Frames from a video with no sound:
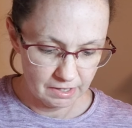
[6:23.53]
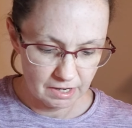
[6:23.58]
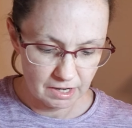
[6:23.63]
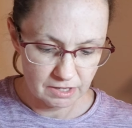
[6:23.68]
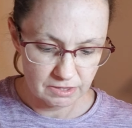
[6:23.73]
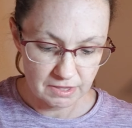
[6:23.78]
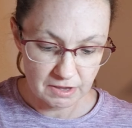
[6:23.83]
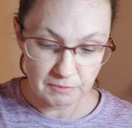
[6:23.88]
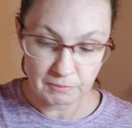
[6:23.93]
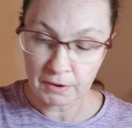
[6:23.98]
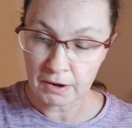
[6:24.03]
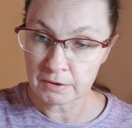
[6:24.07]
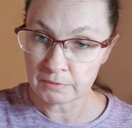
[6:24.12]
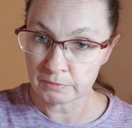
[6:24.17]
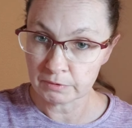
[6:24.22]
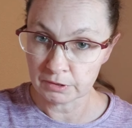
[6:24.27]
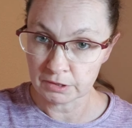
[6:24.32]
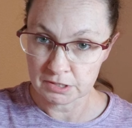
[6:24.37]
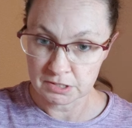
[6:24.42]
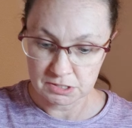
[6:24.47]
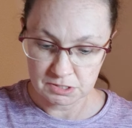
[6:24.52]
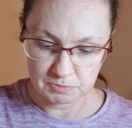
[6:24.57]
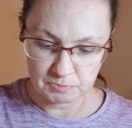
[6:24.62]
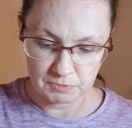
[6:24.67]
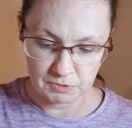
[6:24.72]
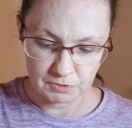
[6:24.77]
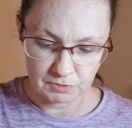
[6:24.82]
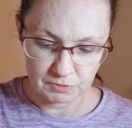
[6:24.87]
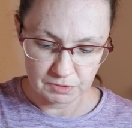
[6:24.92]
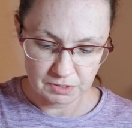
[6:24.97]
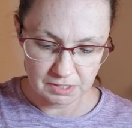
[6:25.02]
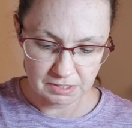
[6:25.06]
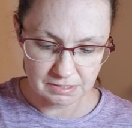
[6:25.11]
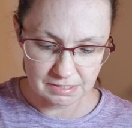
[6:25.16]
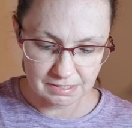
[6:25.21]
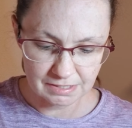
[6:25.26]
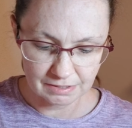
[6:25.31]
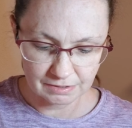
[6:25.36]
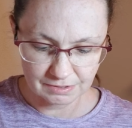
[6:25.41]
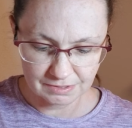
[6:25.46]
and they write really smooth.
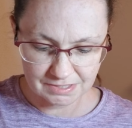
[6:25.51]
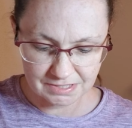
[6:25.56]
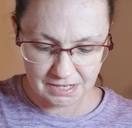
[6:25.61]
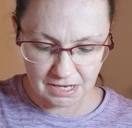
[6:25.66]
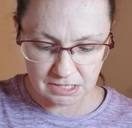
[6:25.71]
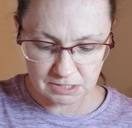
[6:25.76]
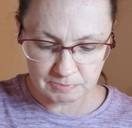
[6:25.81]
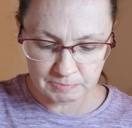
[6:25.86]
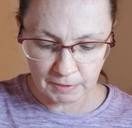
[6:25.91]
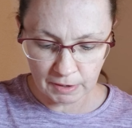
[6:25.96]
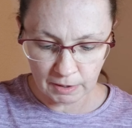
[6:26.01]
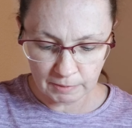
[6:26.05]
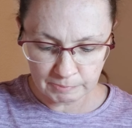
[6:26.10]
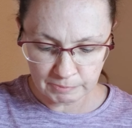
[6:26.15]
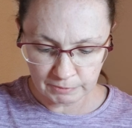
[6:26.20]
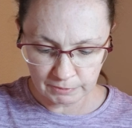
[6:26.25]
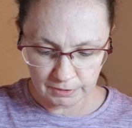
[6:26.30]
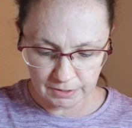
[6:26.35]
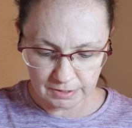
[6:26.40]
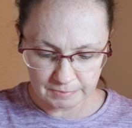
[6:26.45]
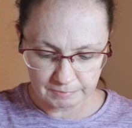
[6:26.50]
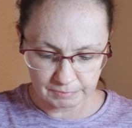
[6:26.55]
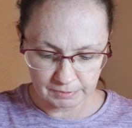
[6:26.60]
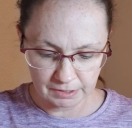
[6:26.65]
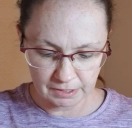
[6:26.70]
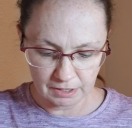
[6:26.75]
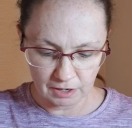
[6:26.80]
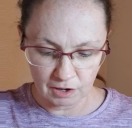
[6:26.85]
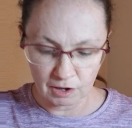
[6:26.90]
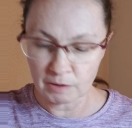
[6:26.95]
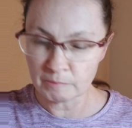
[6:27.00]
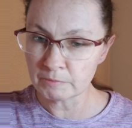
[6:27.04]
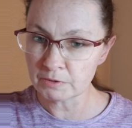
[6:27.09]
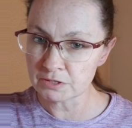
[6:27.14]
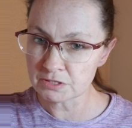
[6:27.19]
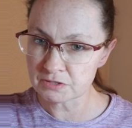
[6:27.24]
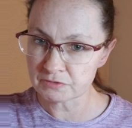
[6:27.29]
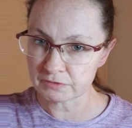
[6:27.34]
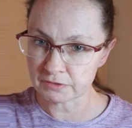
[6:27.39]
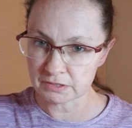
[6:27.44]
It says ballpoint, but it
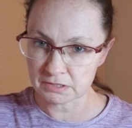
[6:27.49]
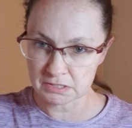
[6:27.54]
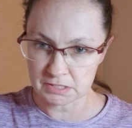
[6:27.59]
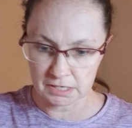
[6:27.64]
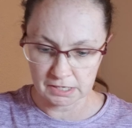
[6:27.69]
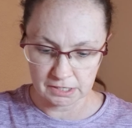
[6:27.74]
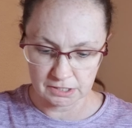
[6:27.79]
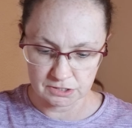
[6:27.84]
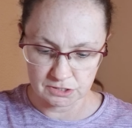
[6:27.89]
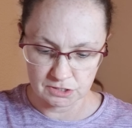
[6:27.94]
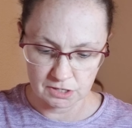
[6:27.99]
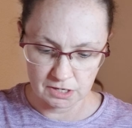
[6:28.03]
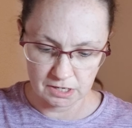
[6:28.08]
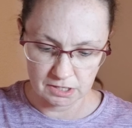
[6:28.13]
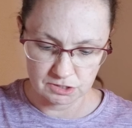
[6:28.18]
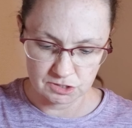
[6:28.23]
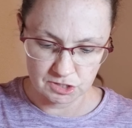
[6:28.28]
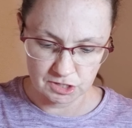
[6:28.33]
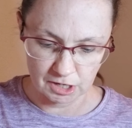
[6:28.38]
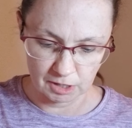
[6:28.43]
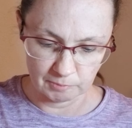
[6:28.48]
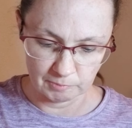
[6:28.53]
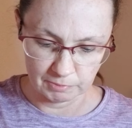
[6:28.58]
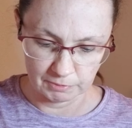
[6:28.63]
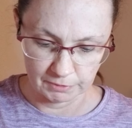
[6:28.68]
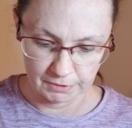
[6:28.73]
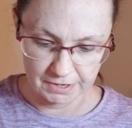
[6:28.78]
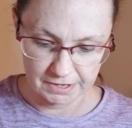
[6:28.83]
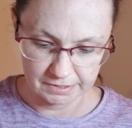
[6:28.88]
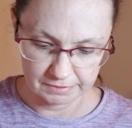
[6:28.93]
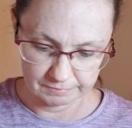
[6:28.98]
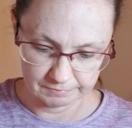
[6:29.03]
almost feels like a gel point.